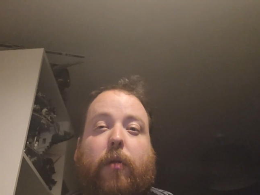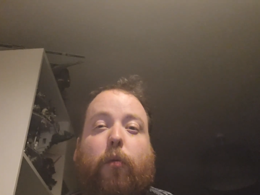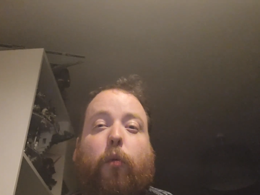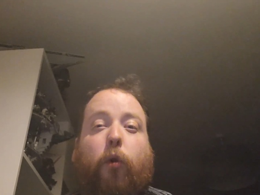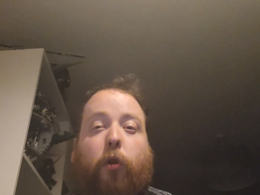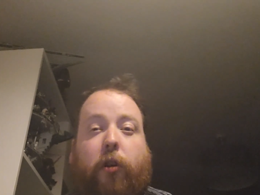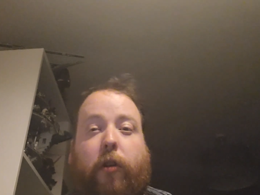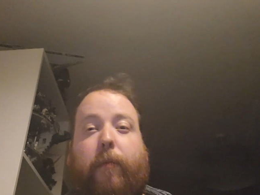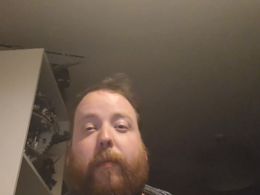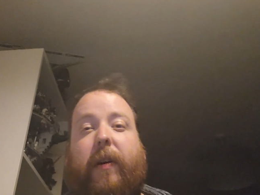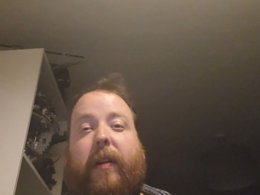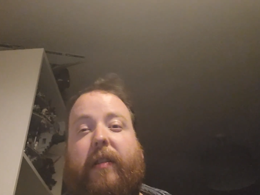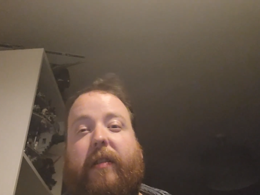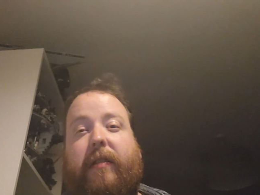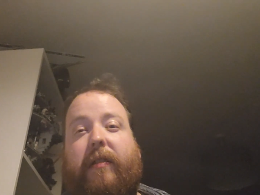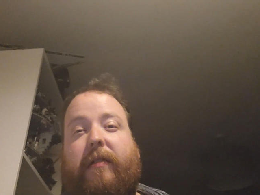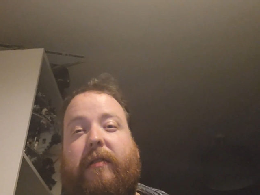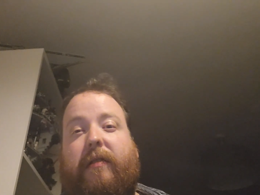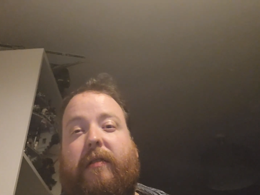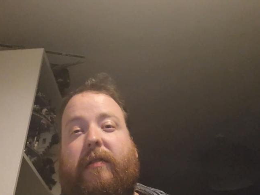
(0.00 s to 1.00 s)
Warner
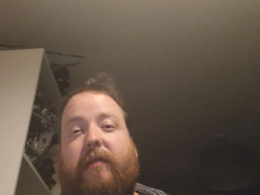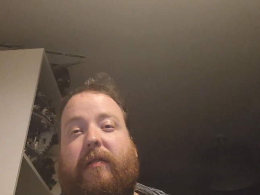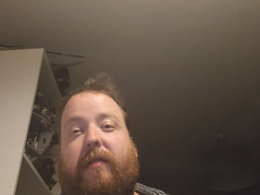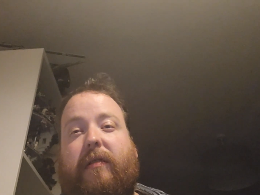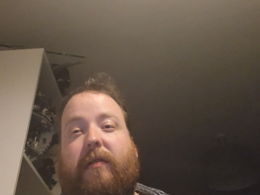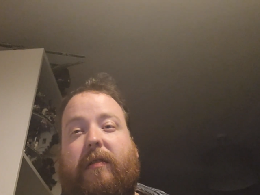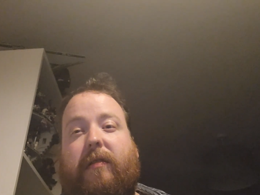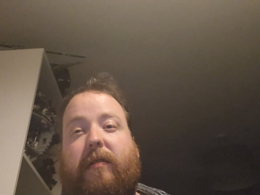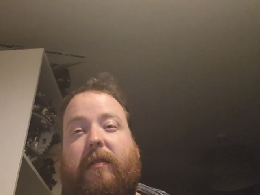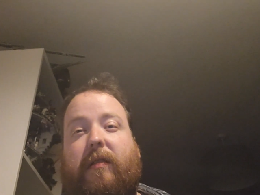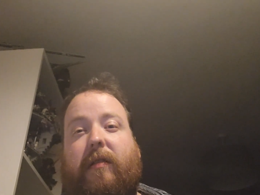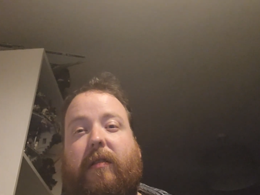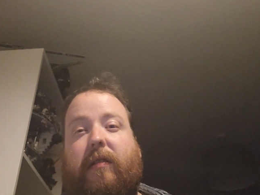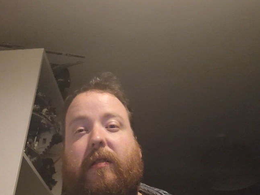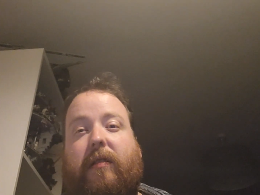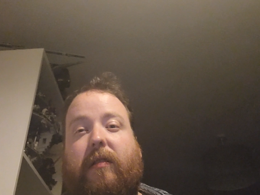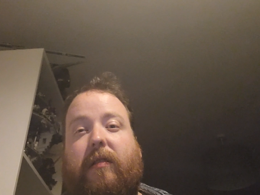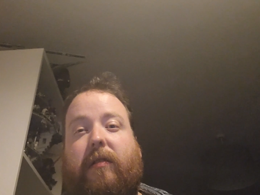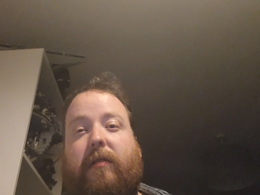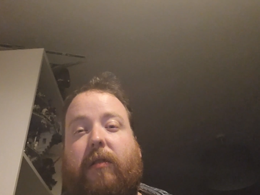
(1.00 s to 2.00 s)
Brothers
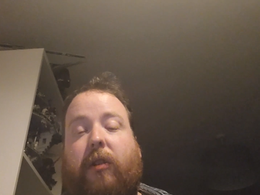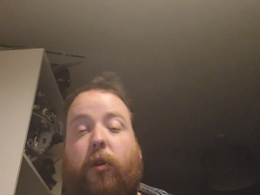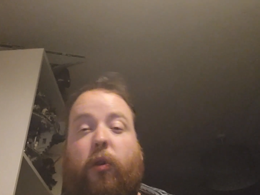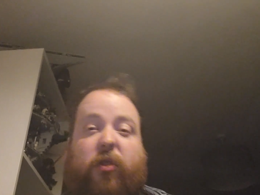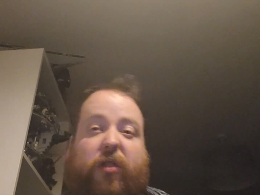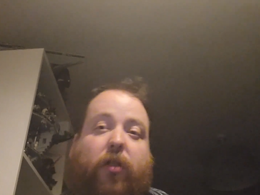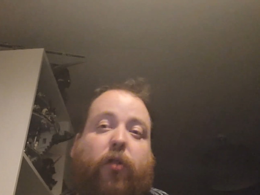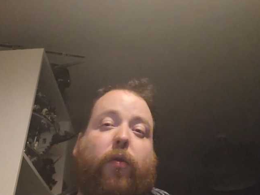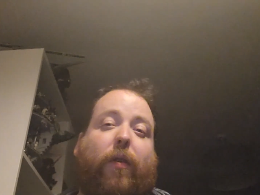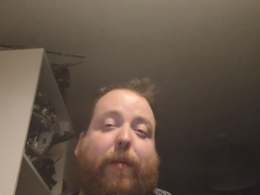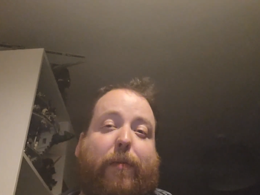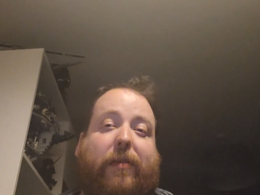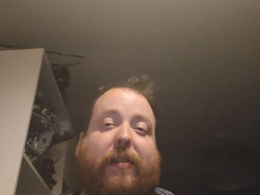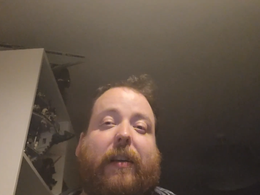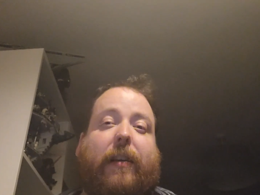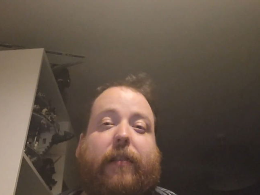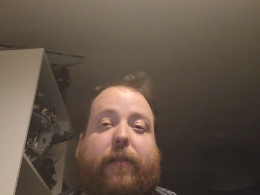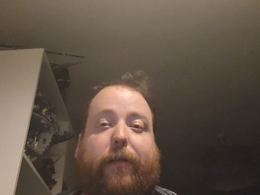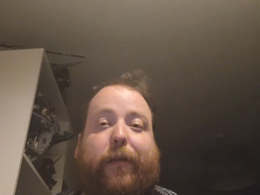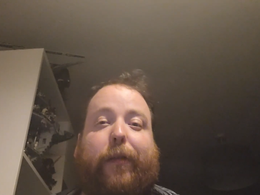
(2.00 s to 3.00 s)
are also quite
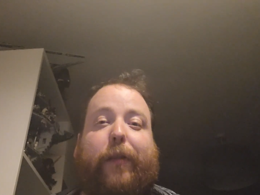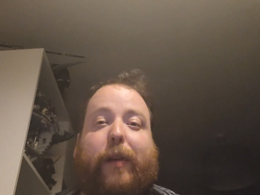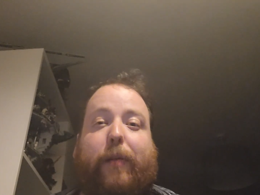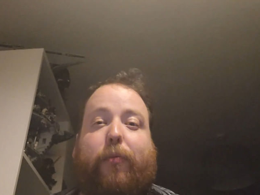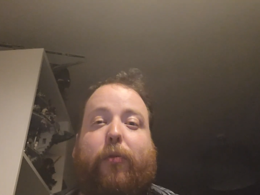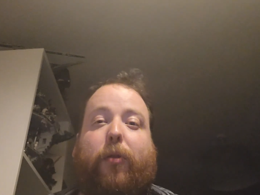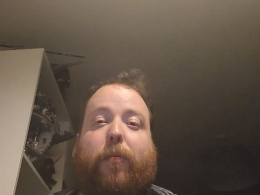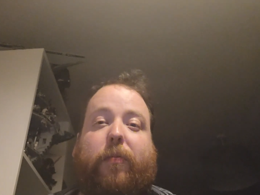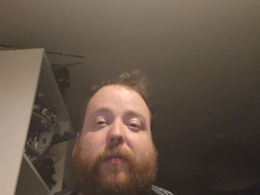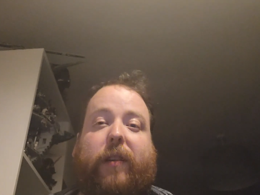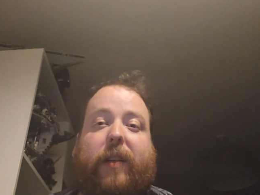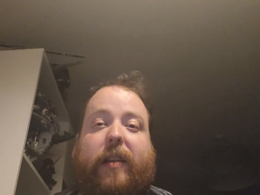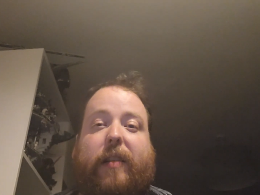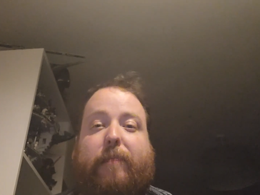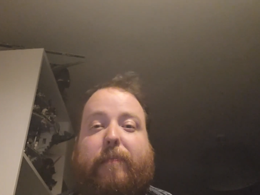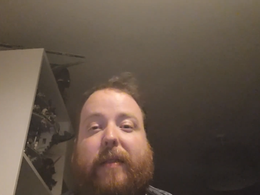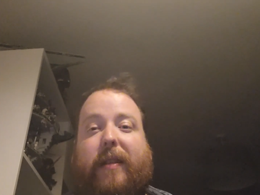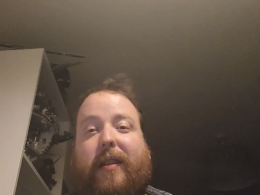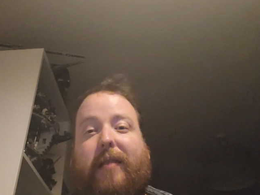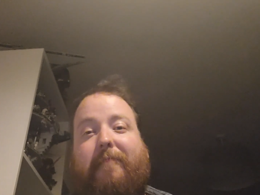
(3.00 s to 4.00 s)
protective of their properties.
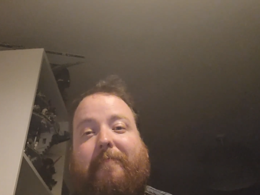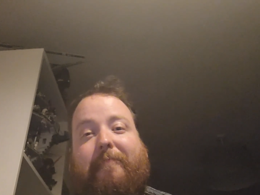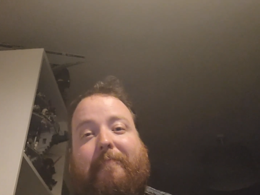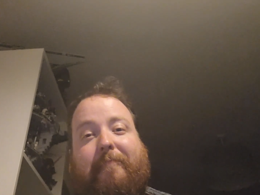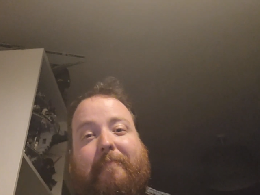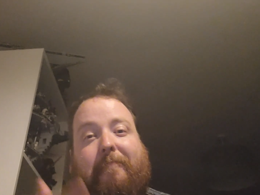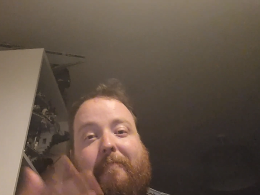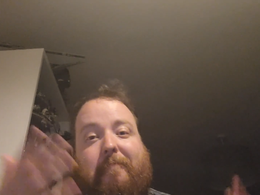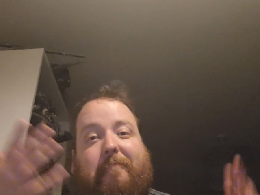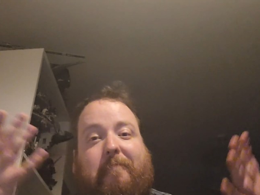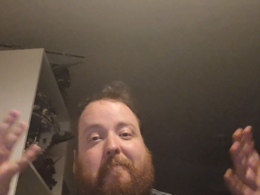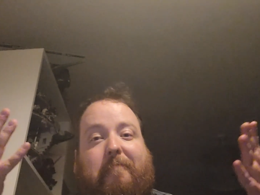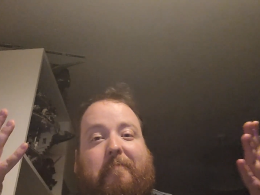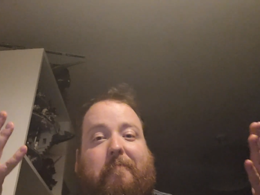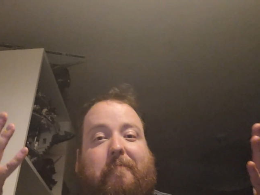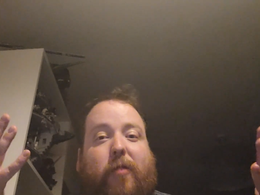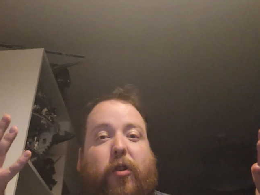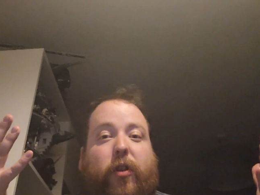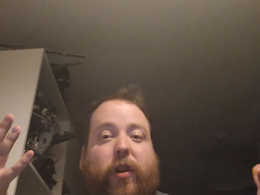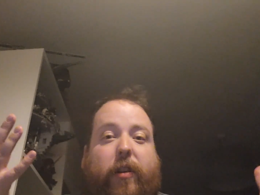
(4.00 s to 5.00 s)
But
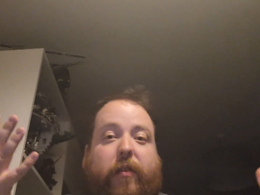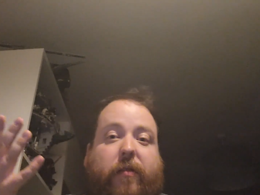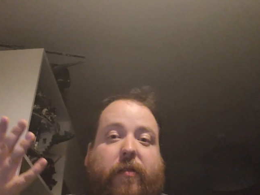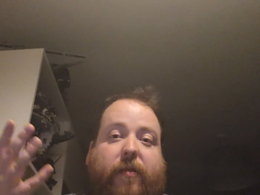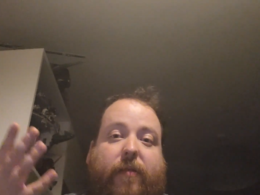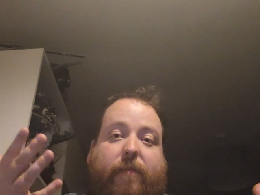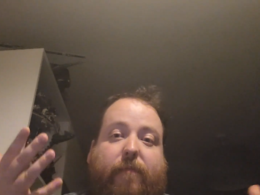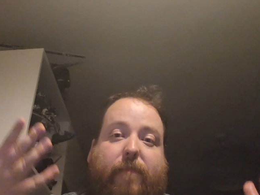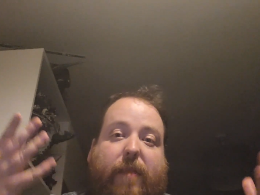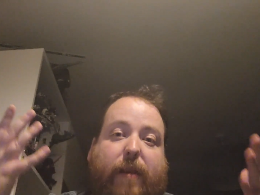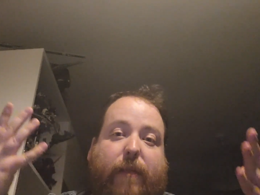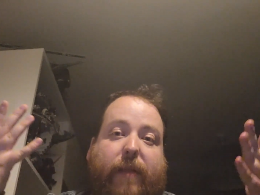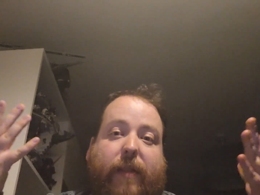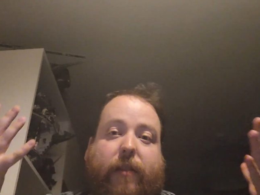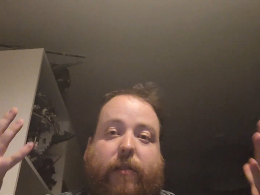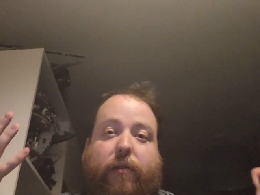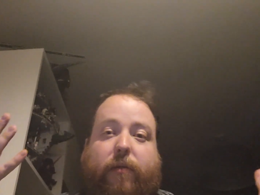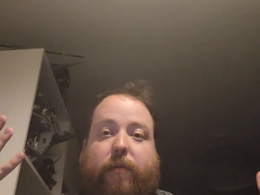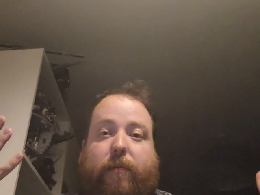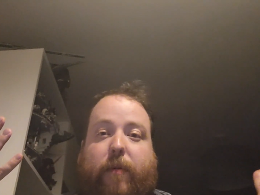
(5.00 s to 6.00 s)
who knows? Maybe
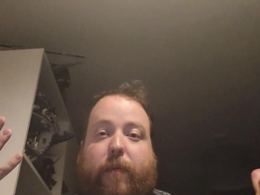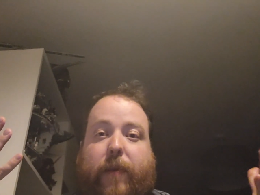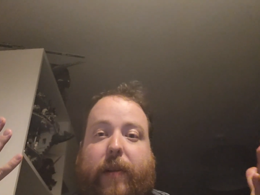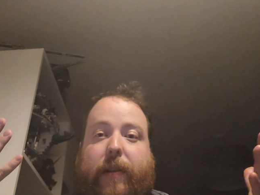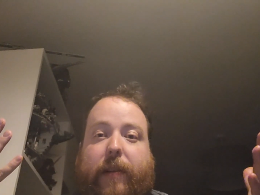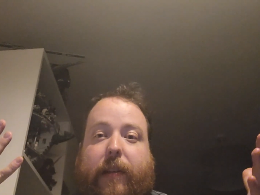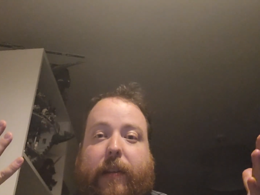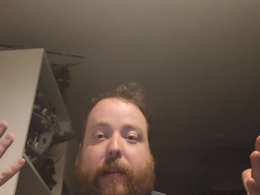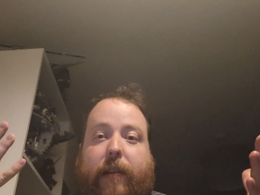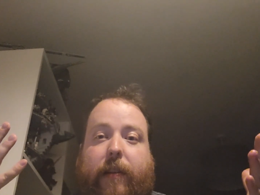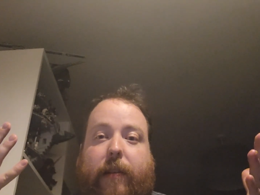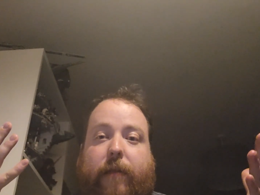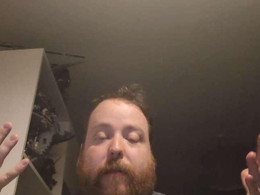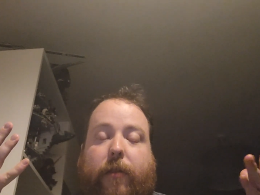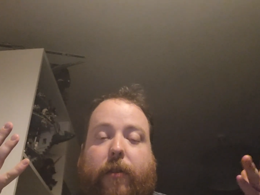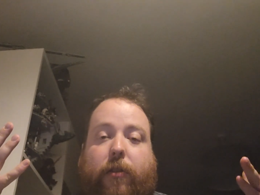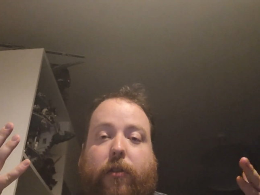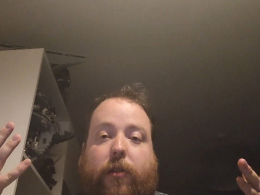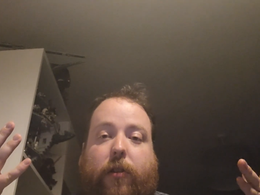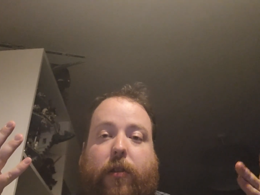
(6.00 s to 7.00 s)
they'll appear again in the
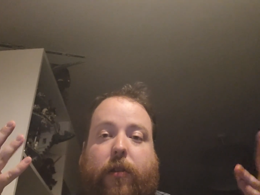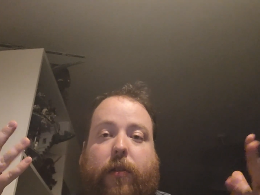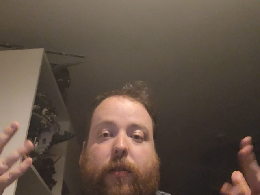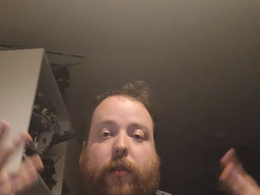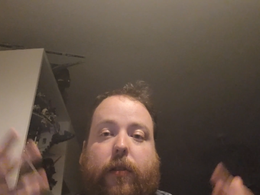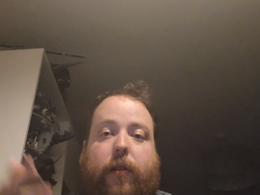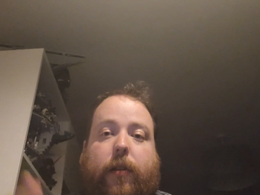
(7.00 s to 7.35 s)
future.